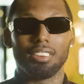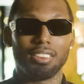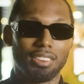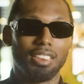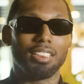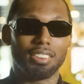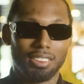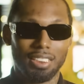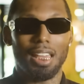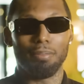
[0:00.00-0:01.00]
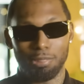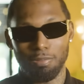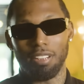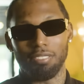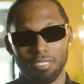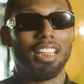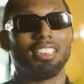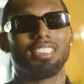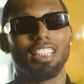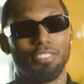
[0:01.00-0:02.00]
This thing is tapped, bruv.
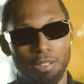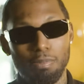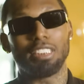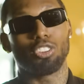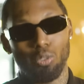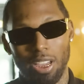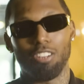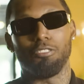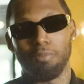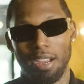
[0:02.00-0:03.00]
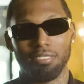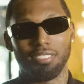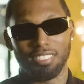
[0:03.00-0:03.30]
It's giving mental health, bruv.